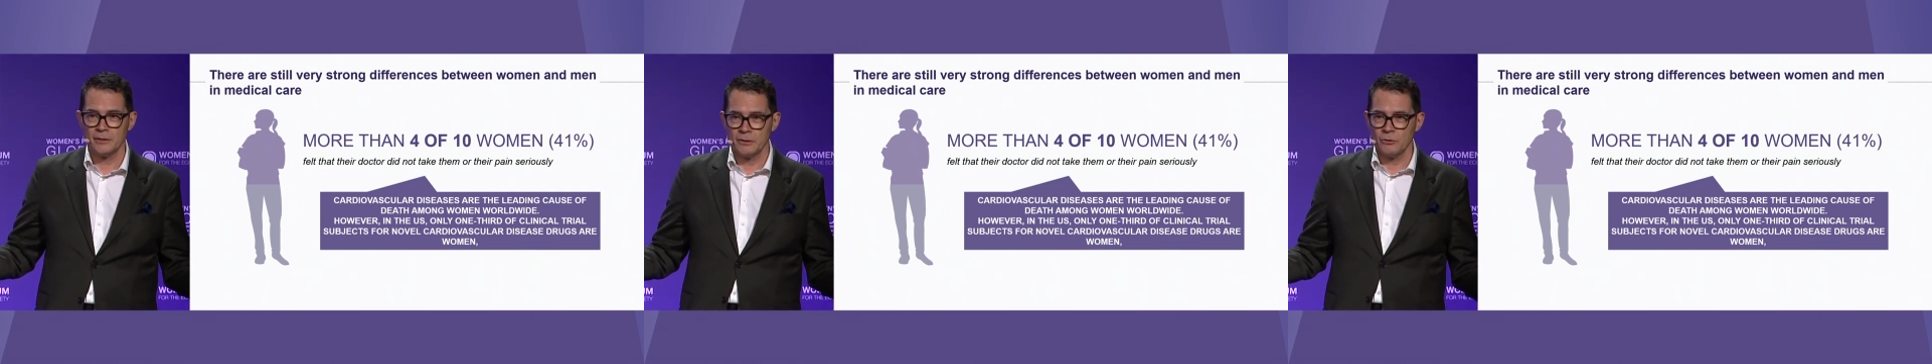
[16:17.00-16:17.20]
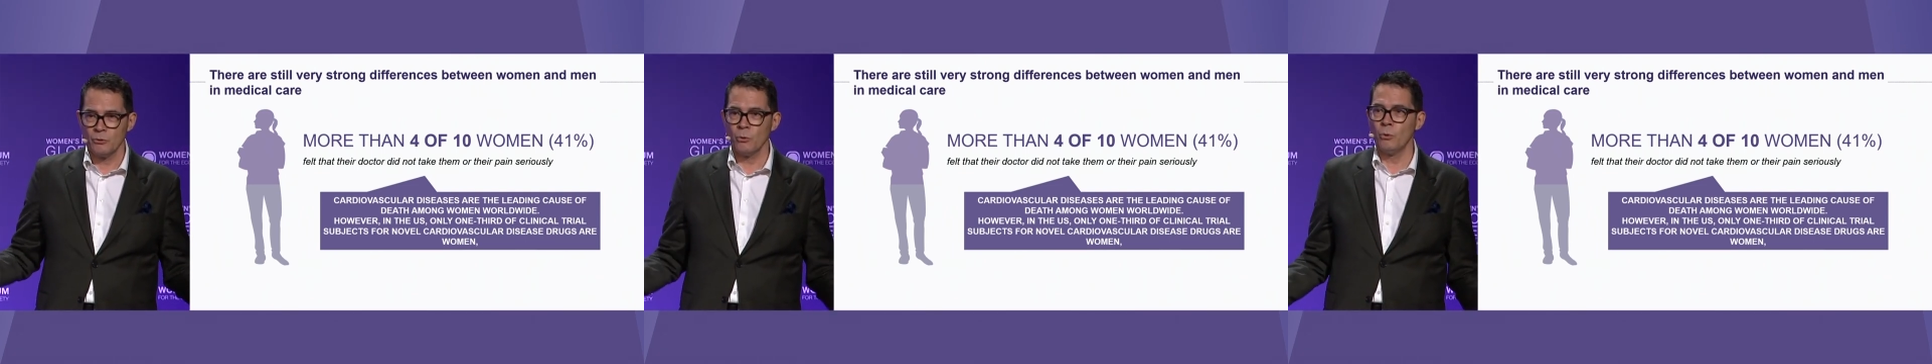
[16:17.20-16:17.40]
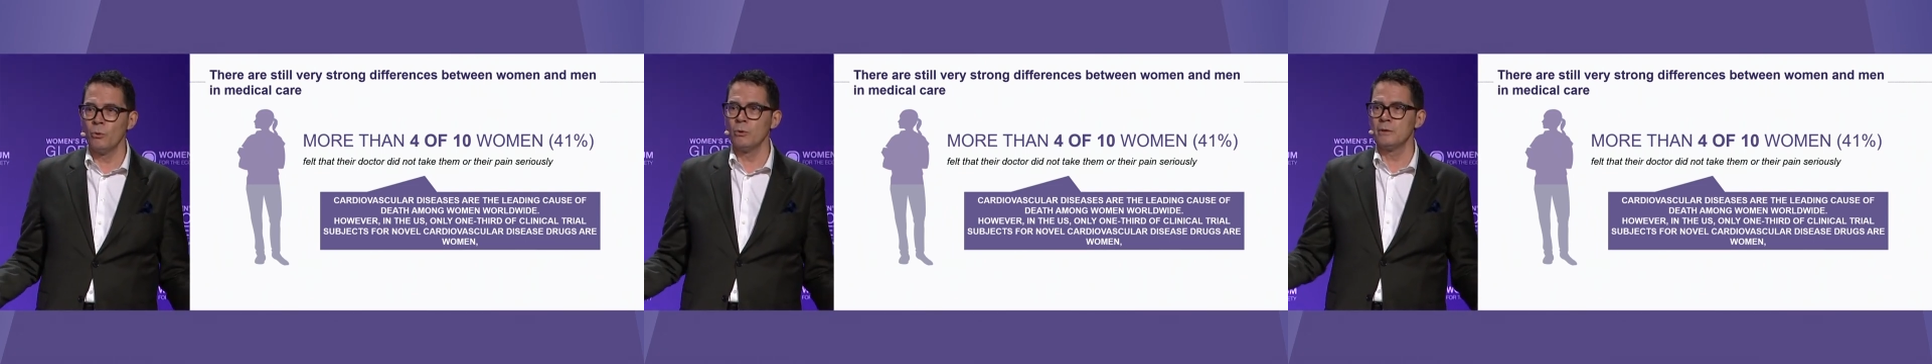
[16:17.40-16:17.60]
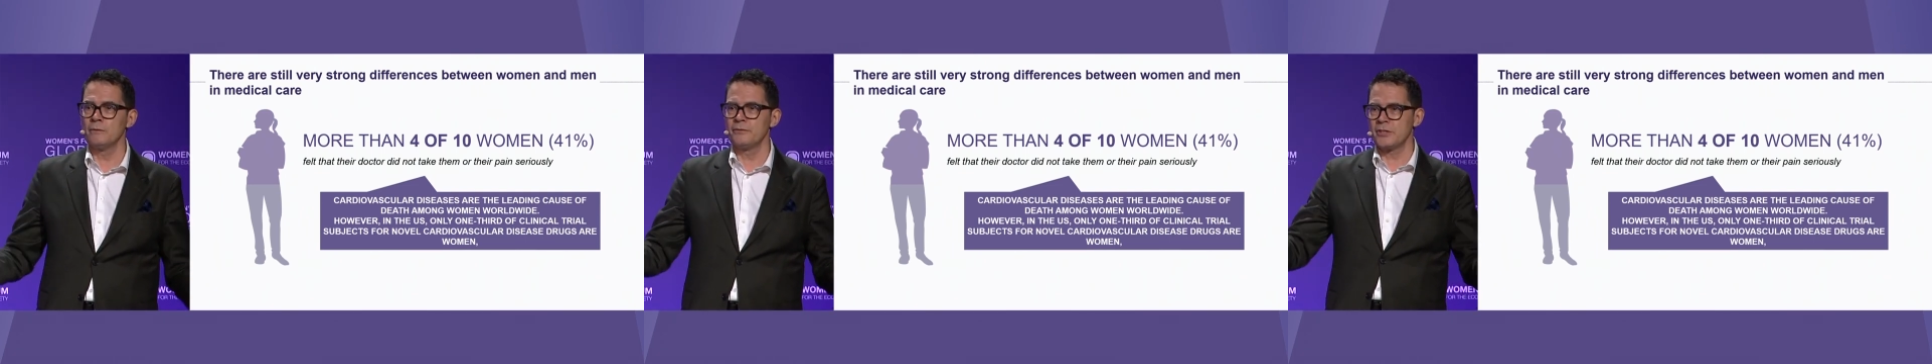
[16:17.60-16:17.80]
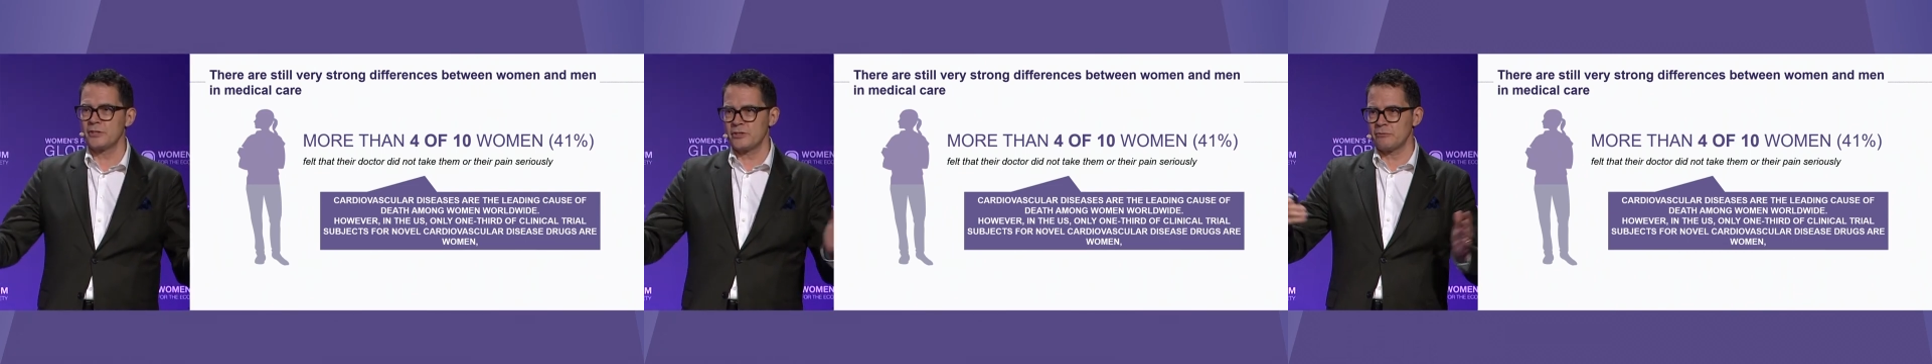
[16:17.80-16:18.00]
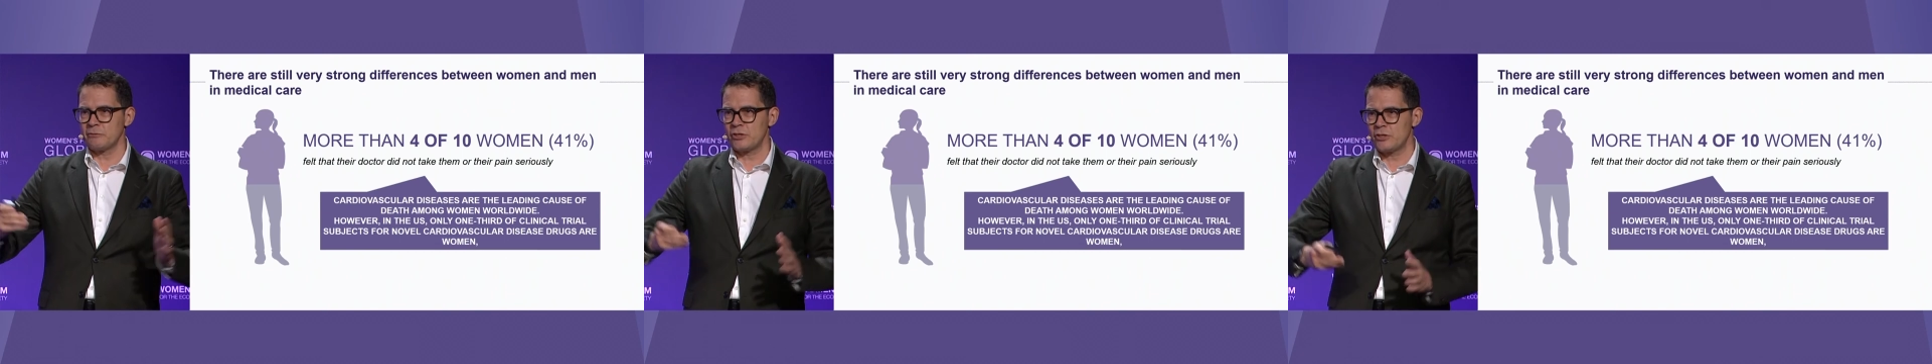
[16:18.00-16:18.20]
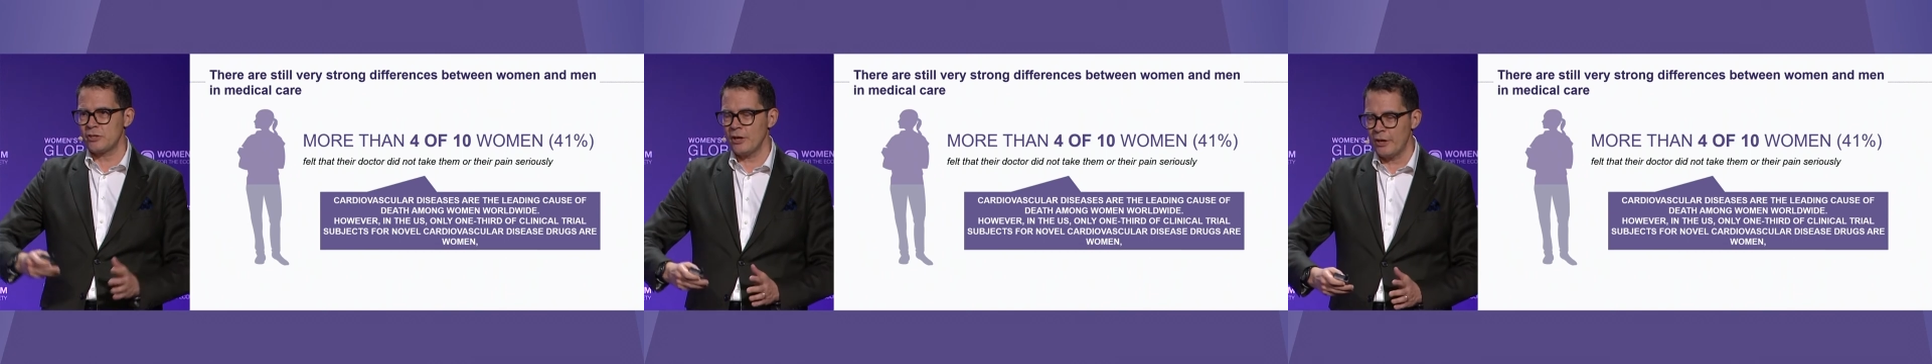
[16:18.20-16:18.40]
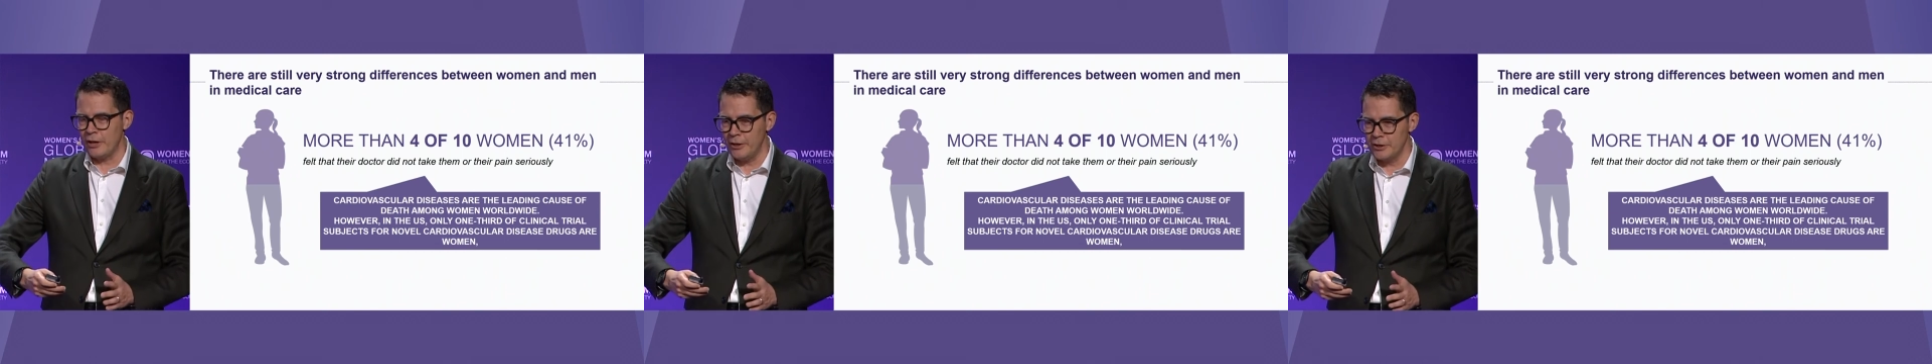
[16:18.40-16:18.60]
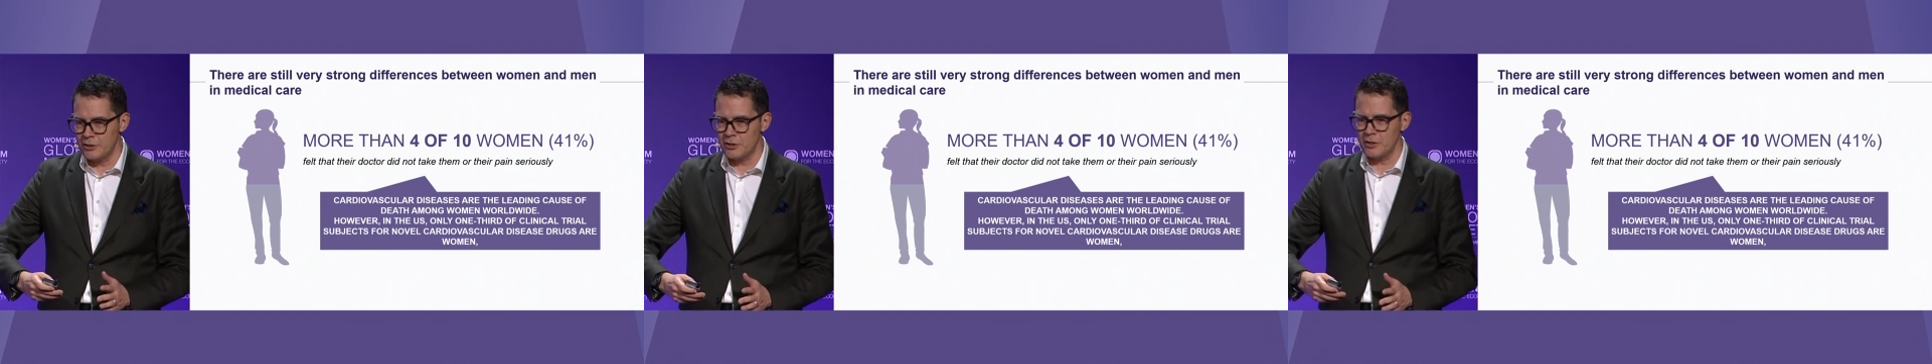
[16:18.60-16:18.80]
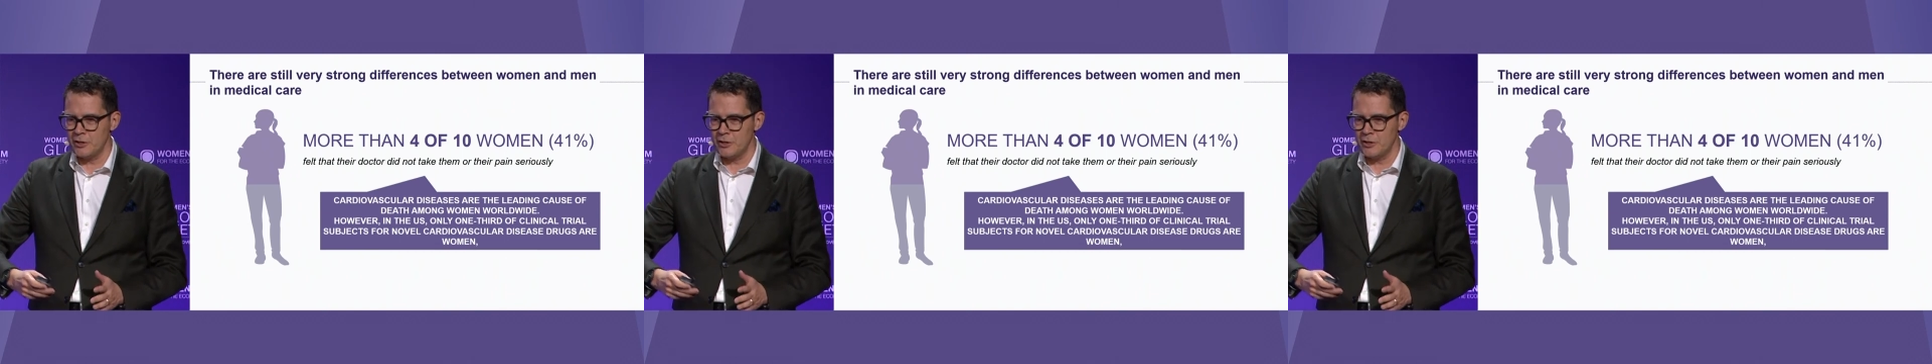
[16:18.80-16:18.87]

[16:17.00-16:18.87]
all of the research